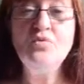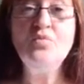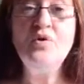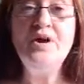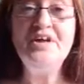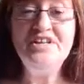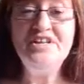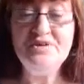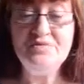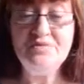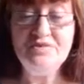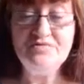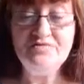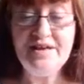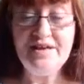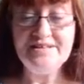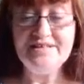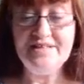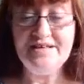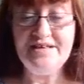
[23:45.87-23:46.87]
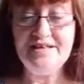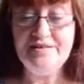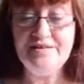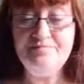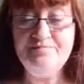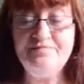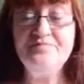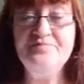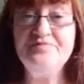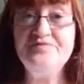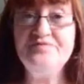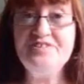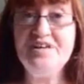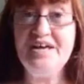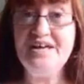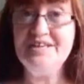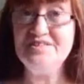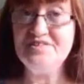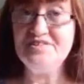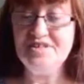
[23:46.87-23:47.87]
When you are ready,
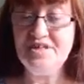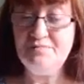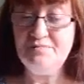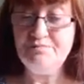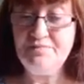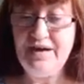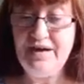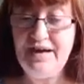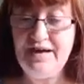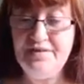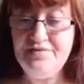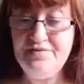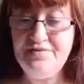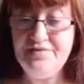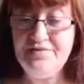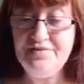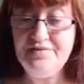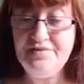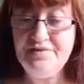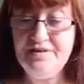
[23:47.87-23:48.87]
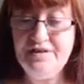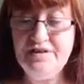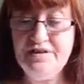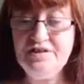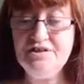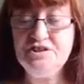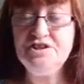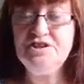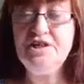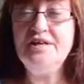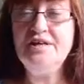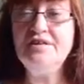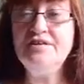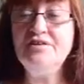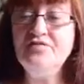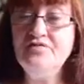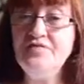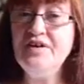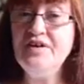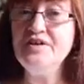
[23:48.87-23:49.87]
take a deep breath,
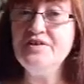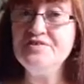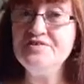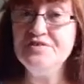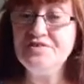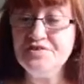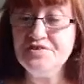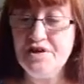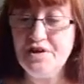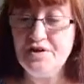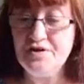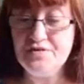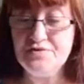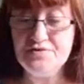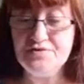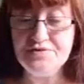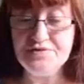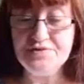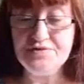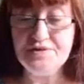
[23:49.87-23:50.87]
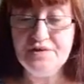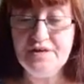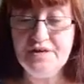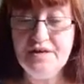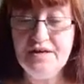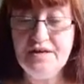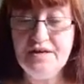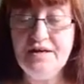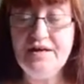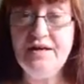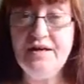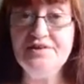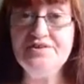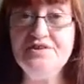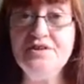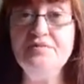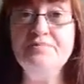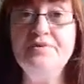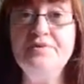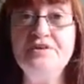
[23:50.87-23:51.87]
shake your fingers and toes,
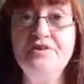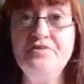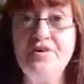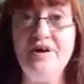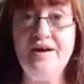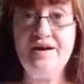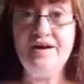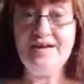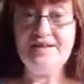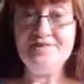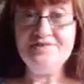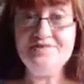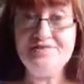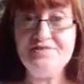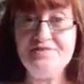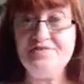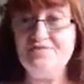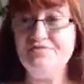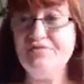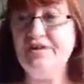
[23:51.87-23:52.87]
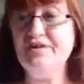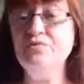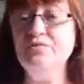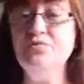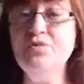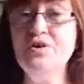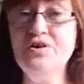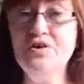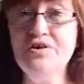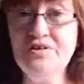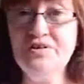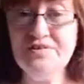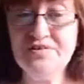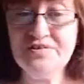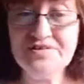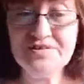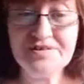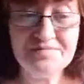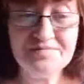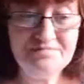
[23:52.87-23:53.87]
and open your eyes to the real
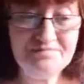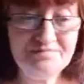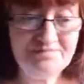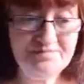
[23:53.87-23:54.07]
world.